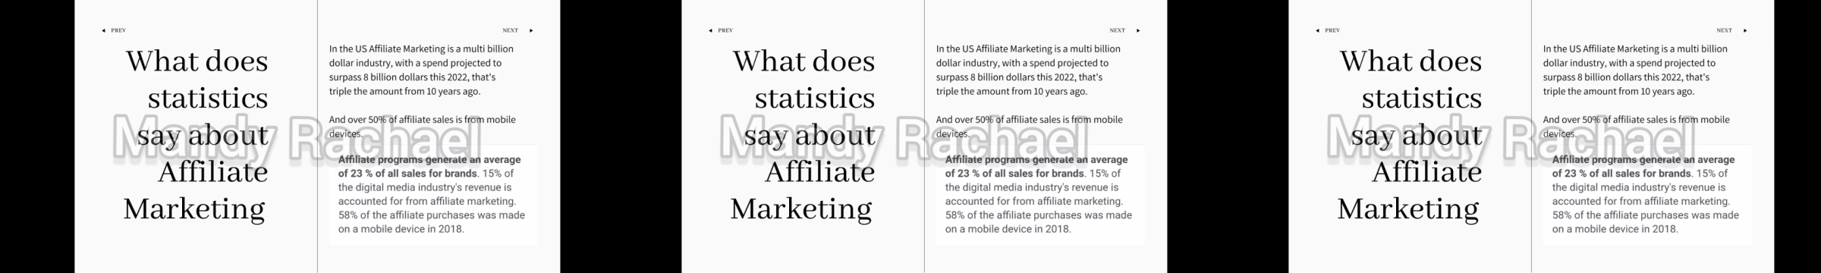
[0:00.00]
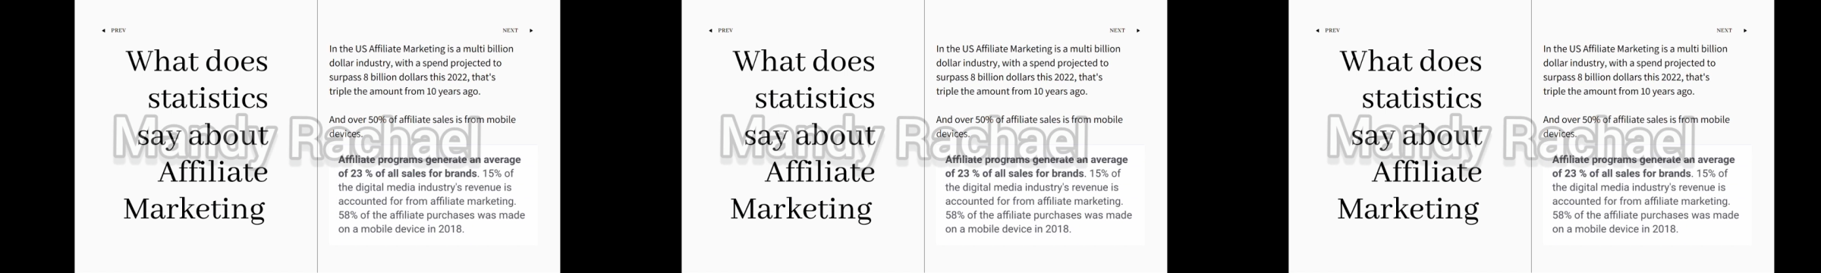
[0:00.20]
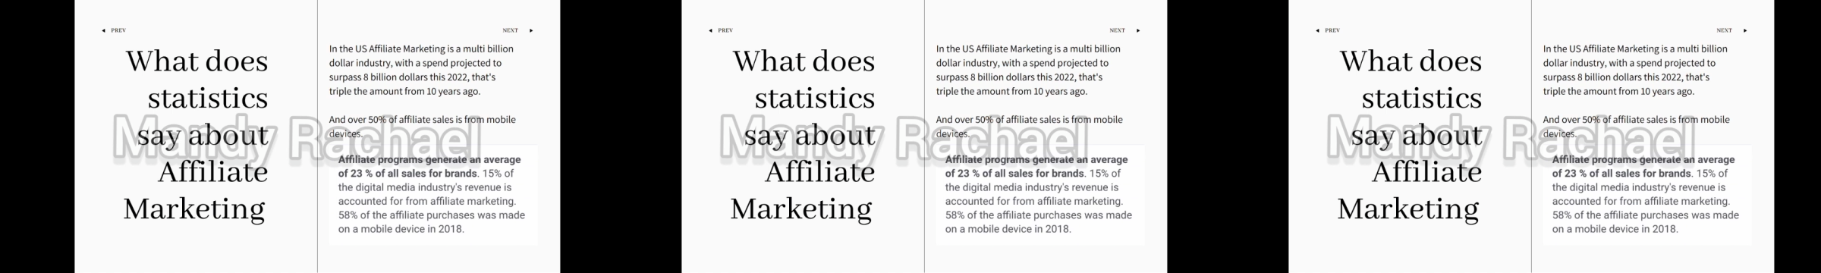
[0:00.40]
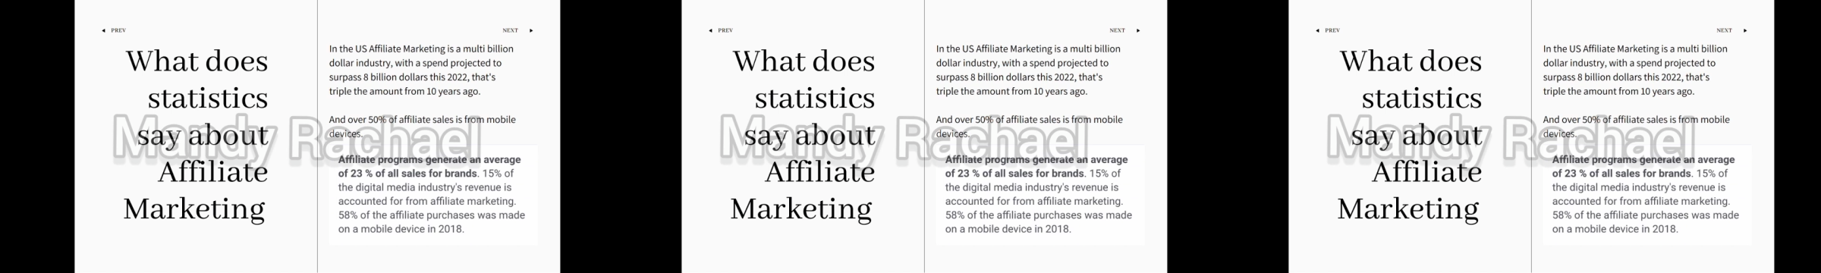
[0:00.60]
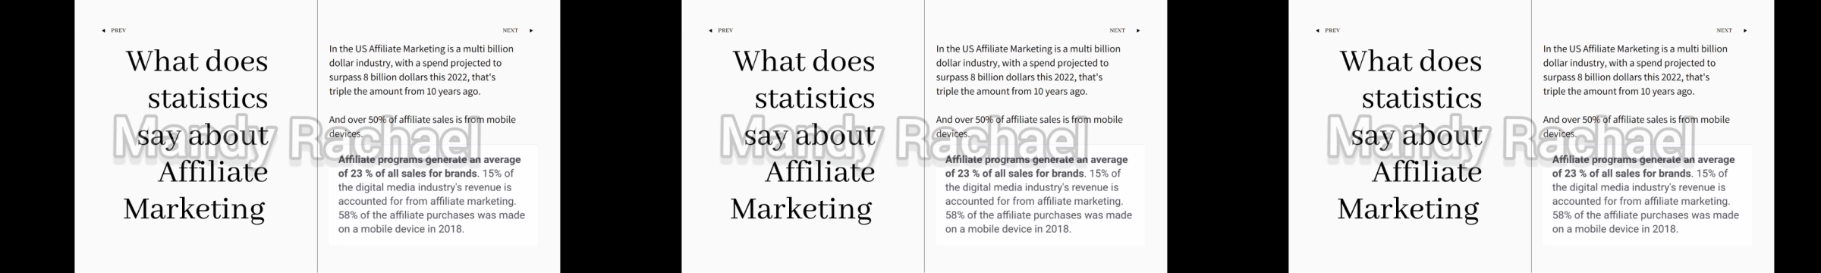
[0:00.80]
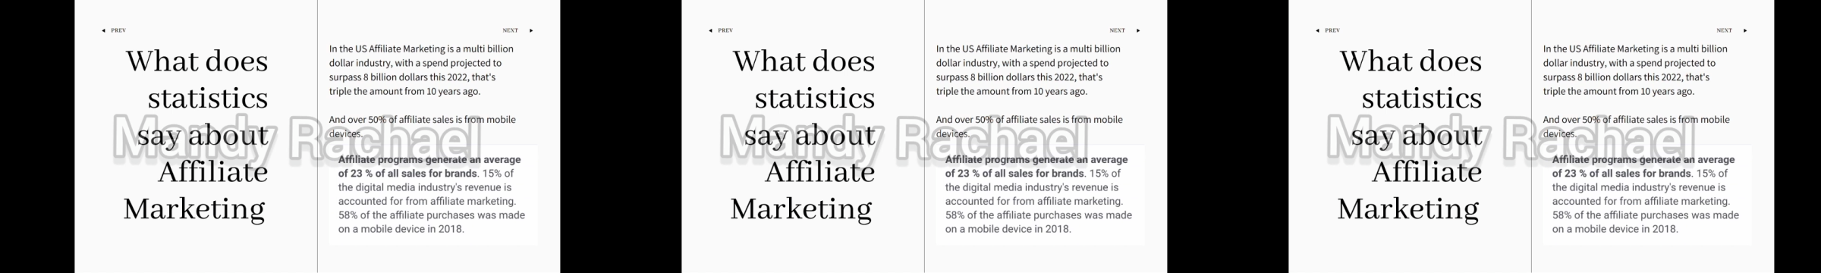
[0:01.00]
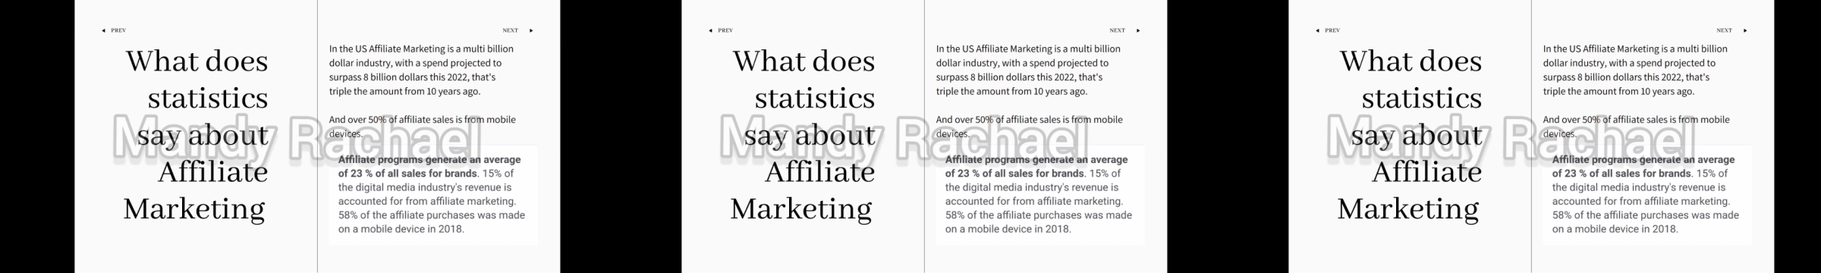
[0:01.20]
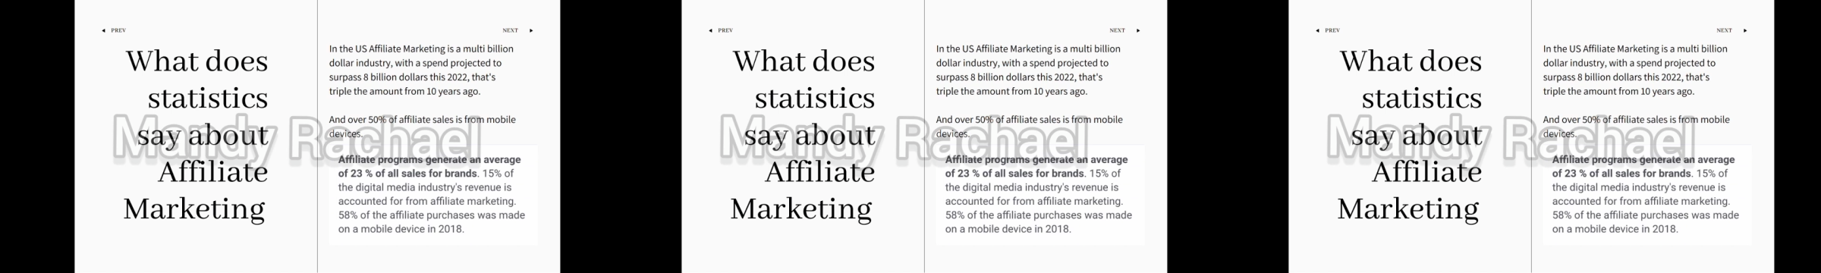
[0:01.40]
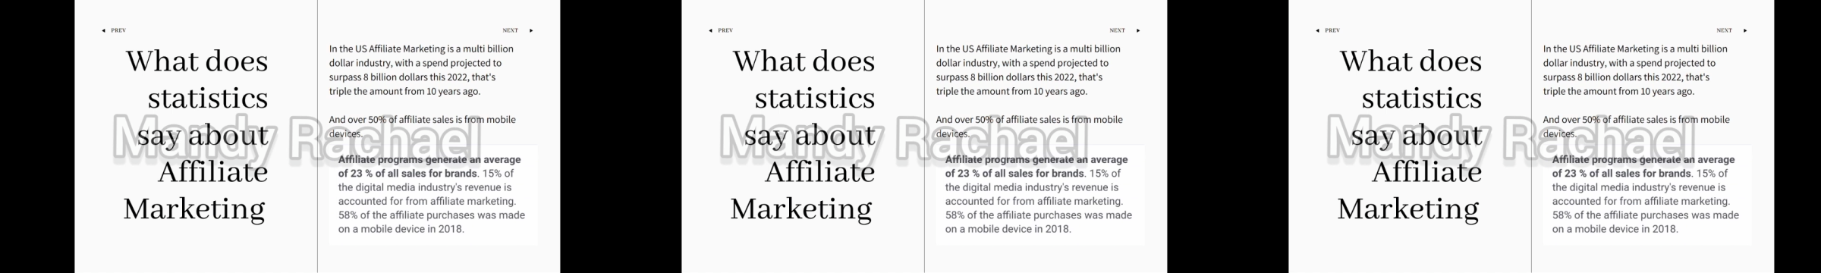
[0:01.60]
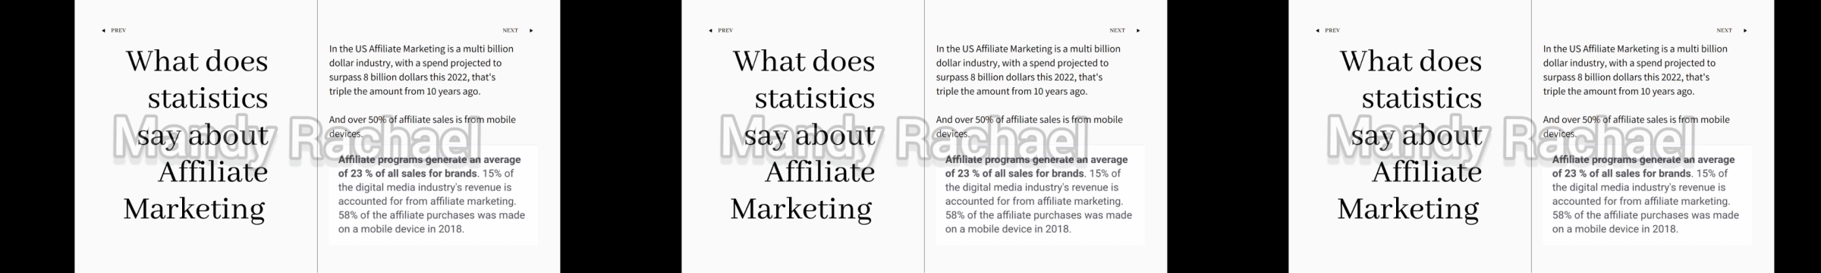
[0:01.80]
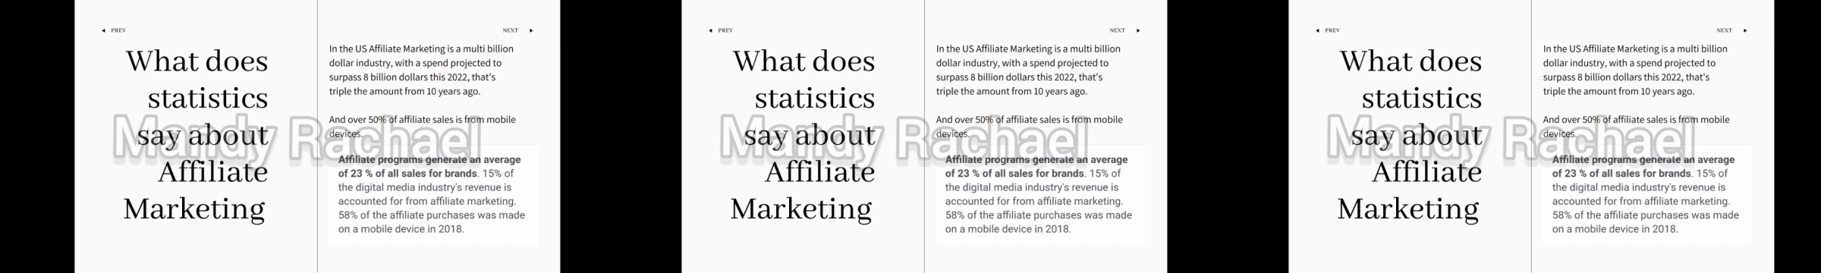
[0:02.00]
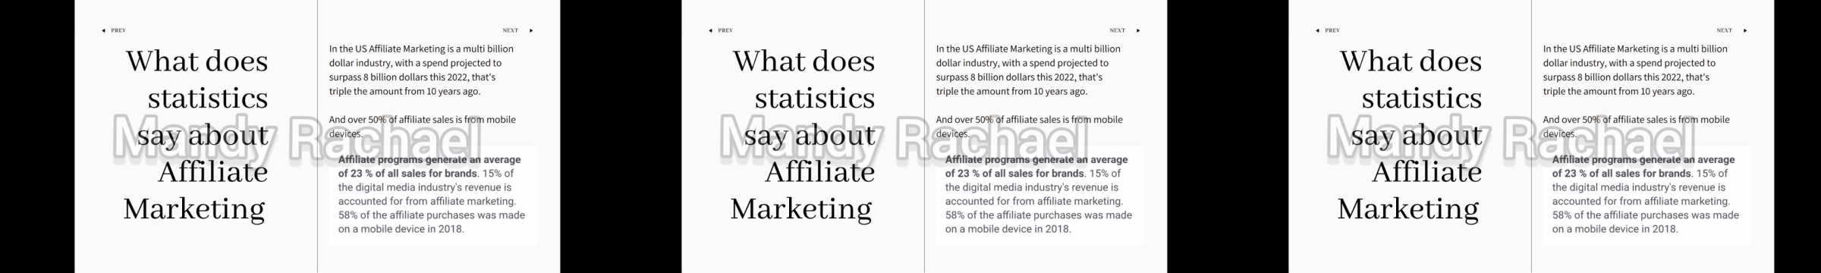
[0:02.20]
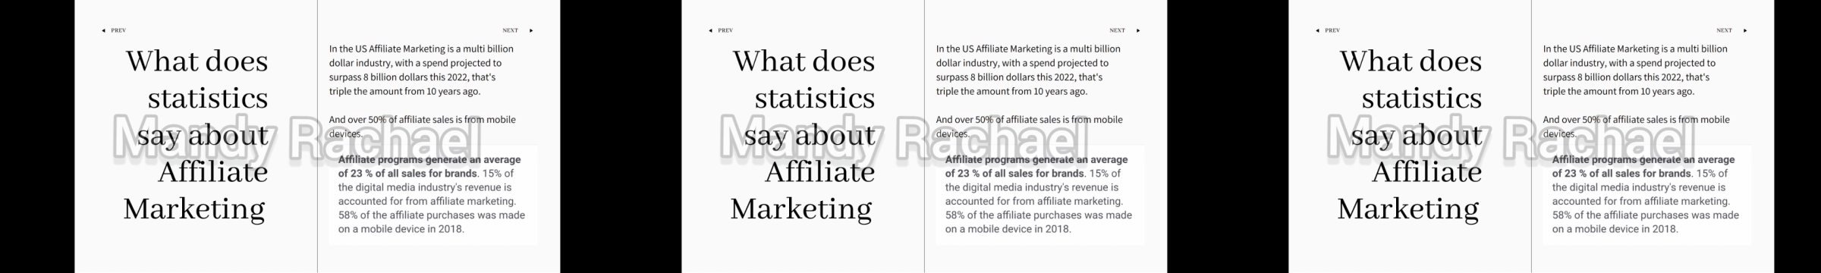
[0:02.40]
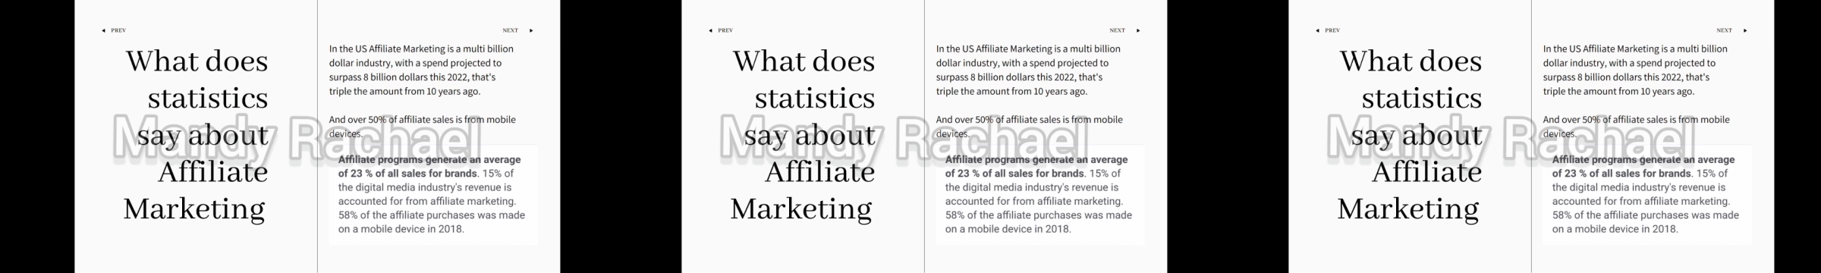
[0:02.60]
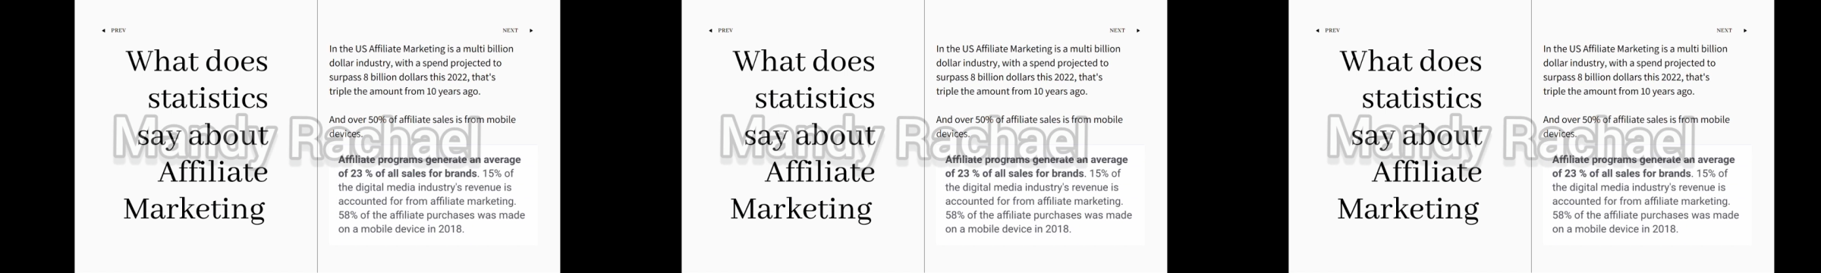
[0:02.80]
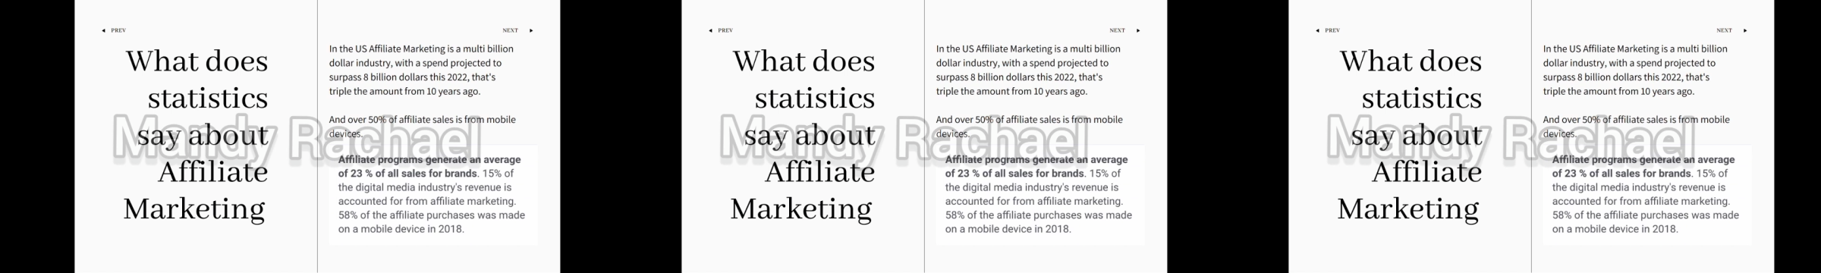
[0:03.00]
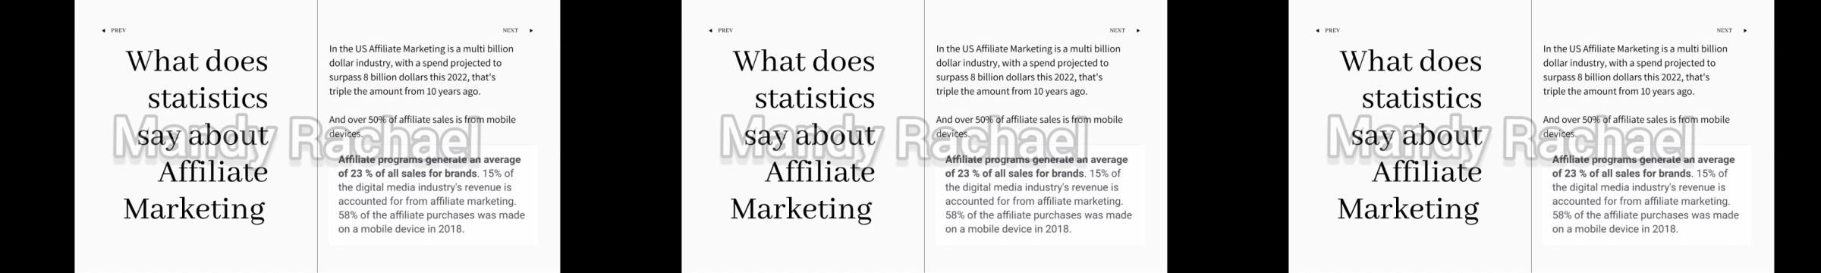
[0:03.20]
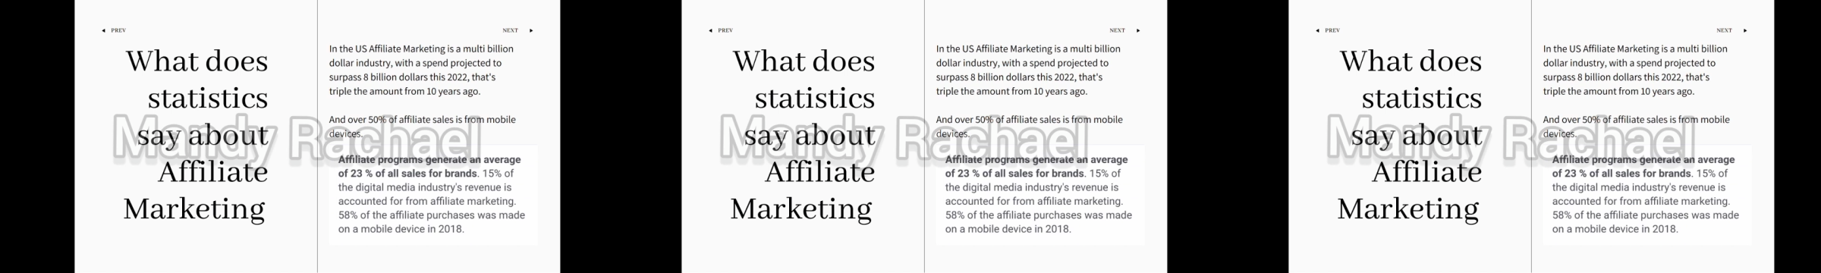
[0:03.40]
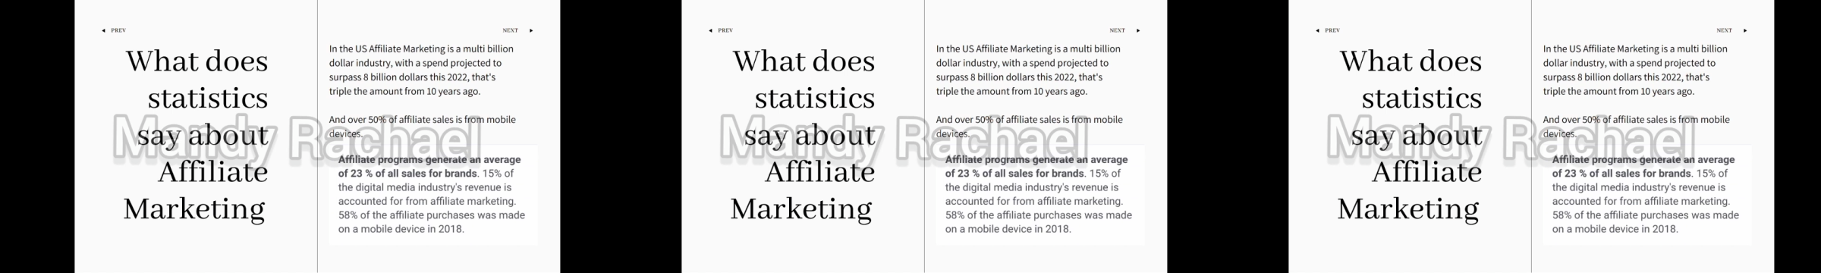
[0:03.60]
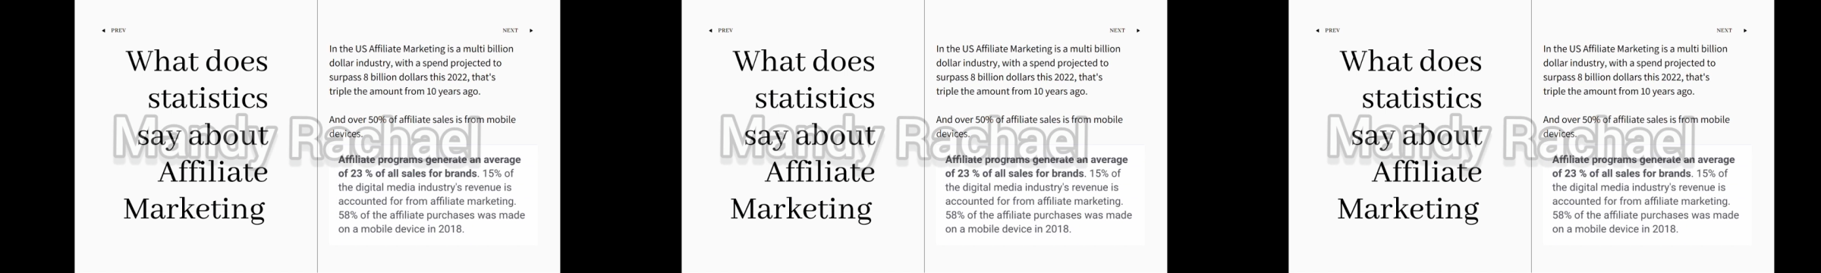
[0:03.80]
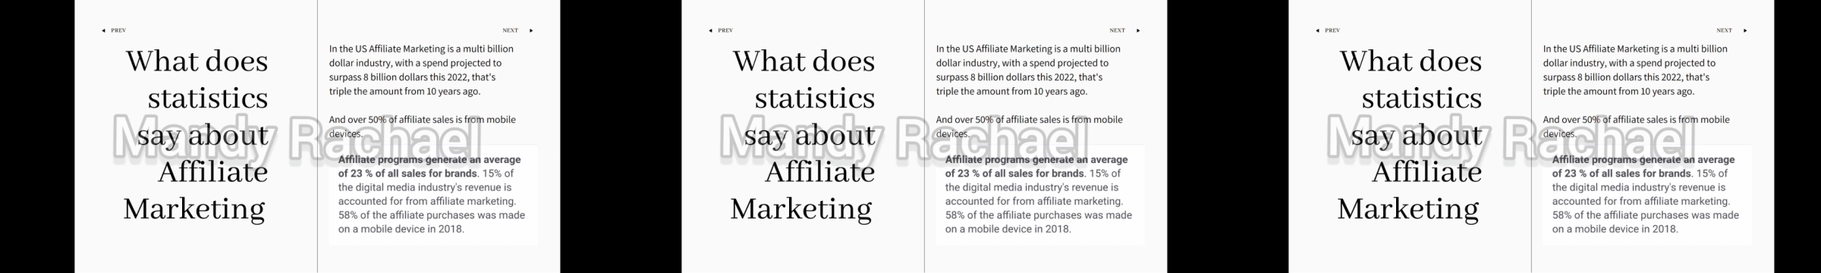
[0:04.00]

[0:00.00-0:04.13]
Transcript: Nobody's mouth can be seen.